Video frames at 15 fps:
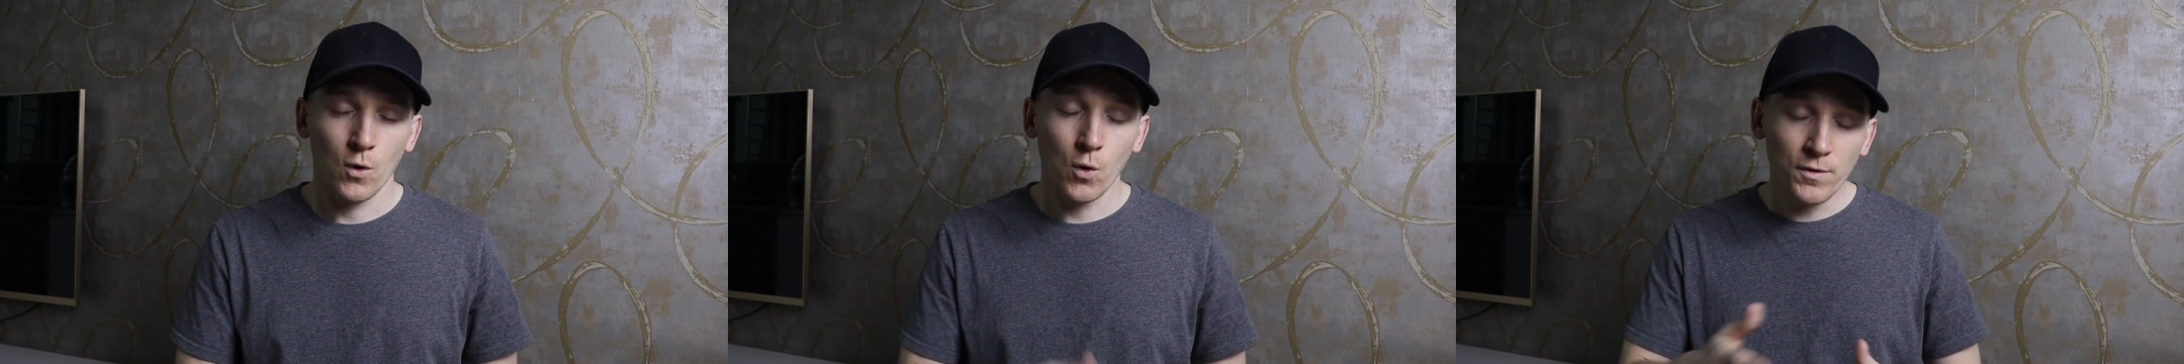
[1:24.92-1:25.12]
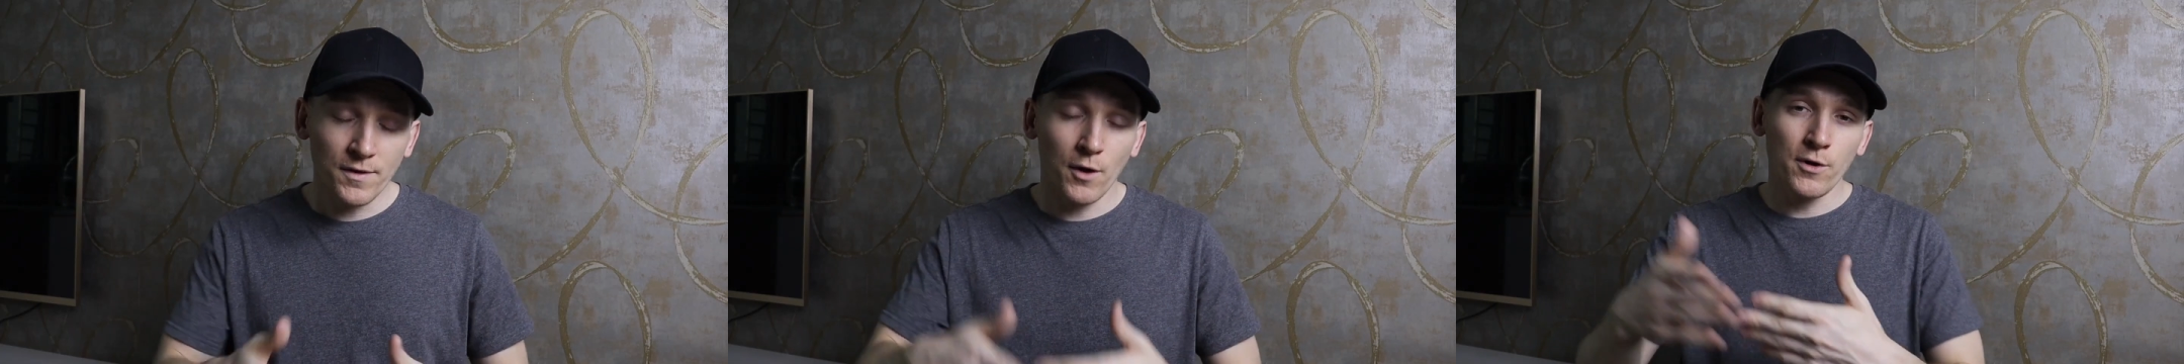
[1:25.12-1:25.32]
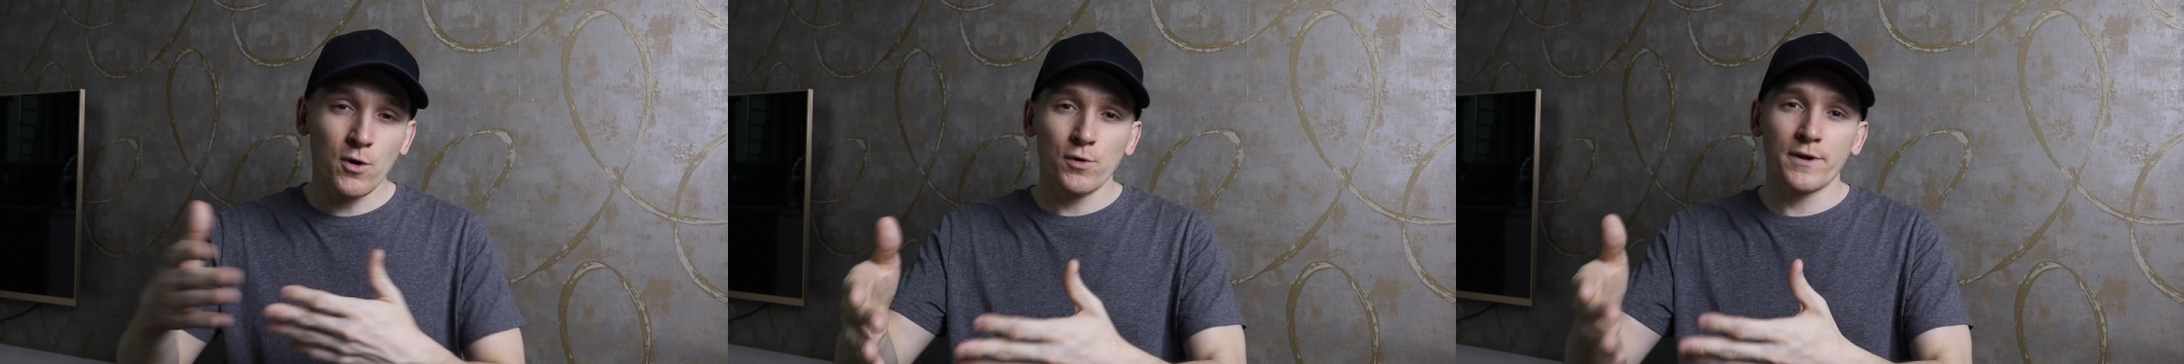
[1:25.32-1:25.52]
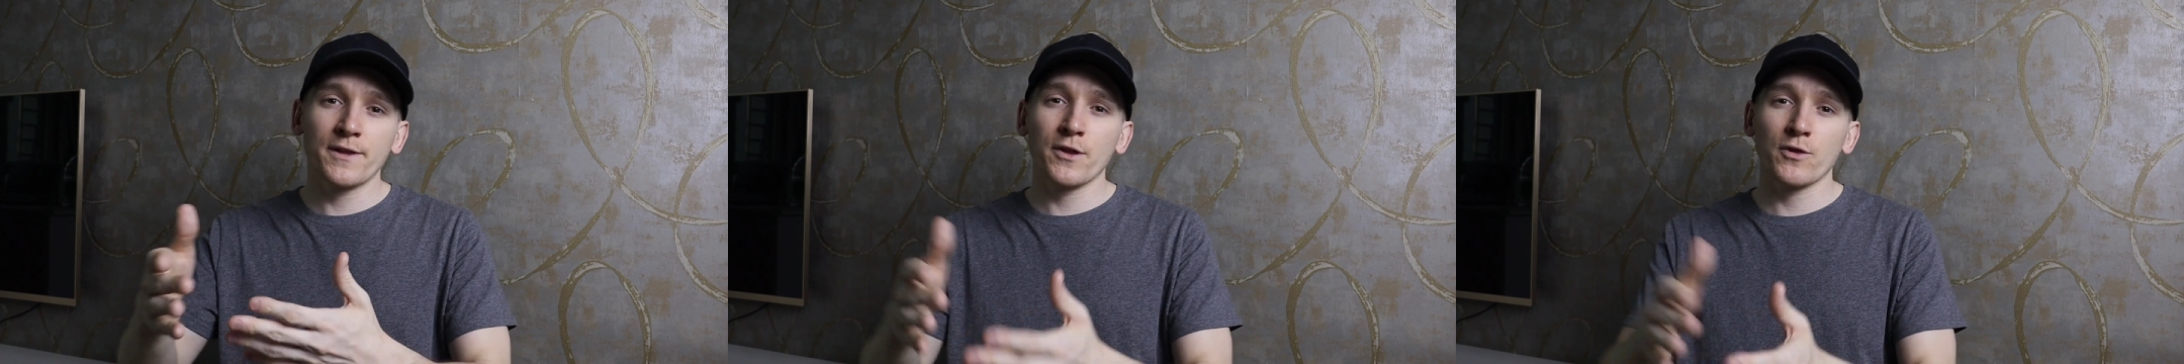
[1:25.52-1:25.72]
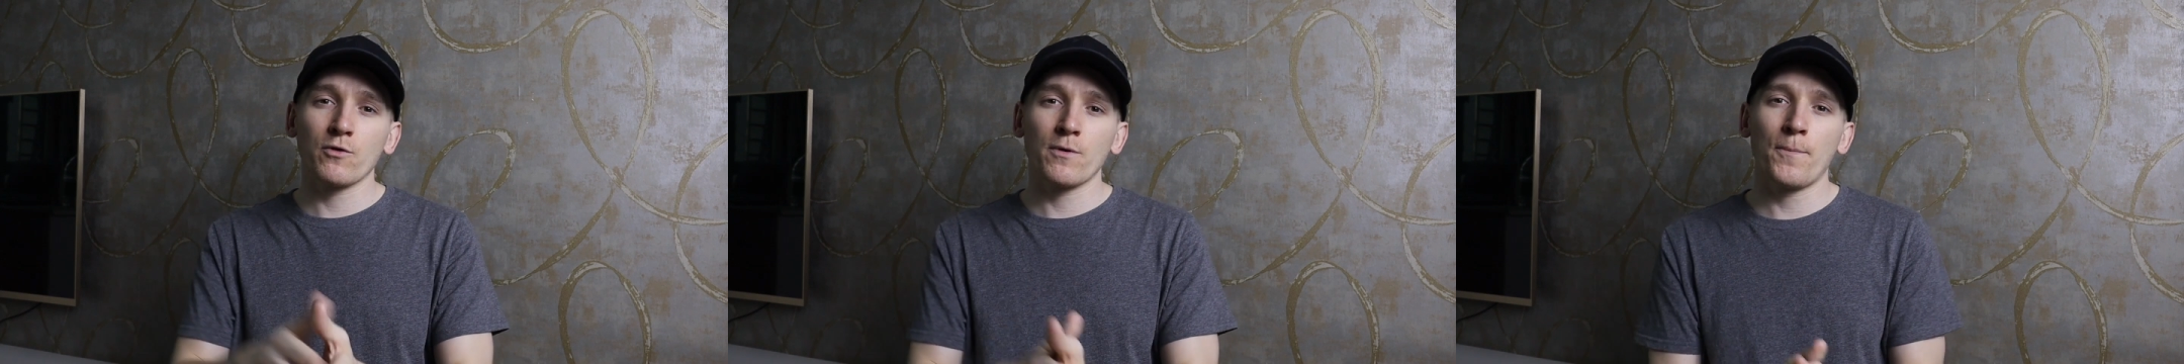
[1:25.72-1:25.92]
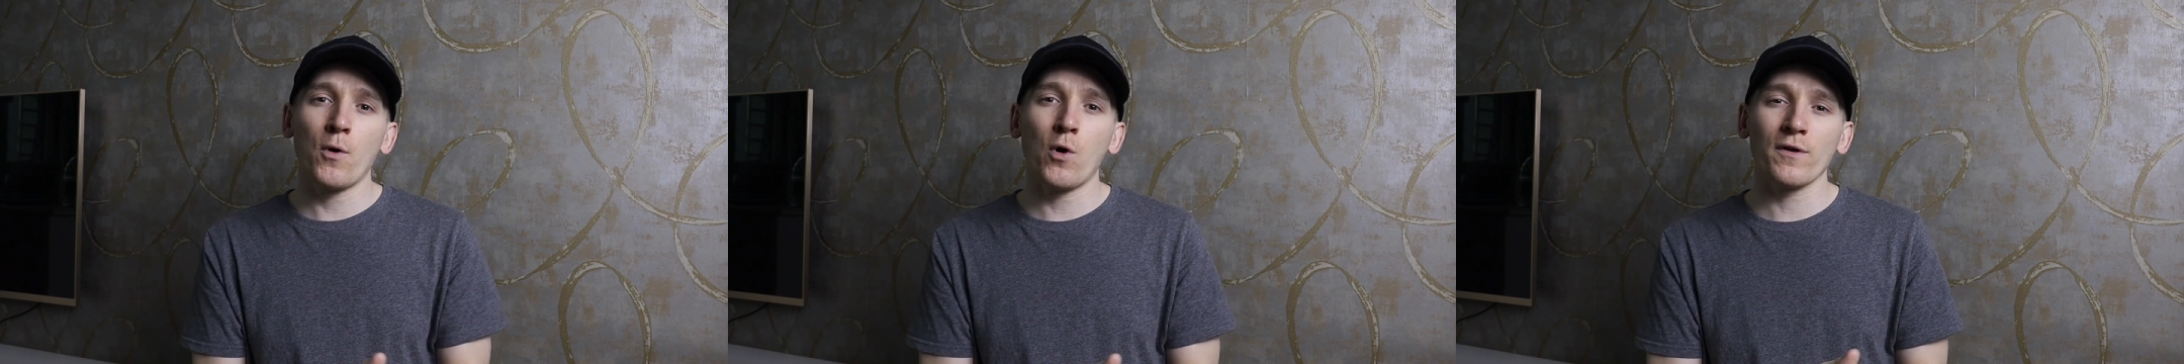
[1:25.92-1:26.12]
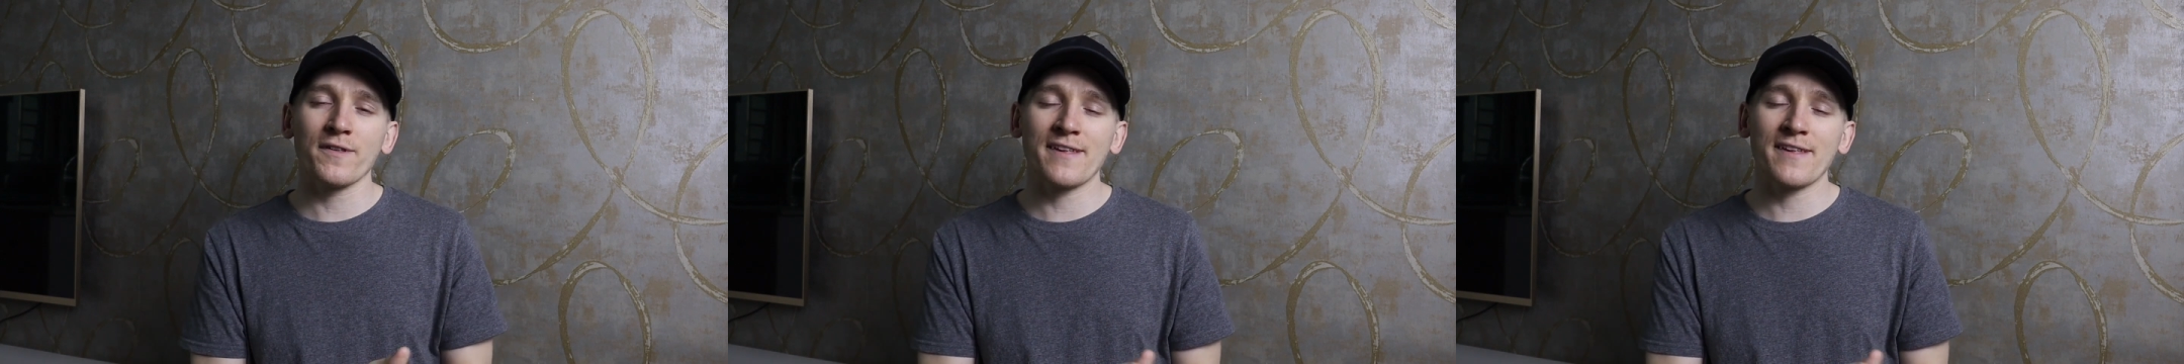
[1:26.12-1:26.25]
Also, according to the report,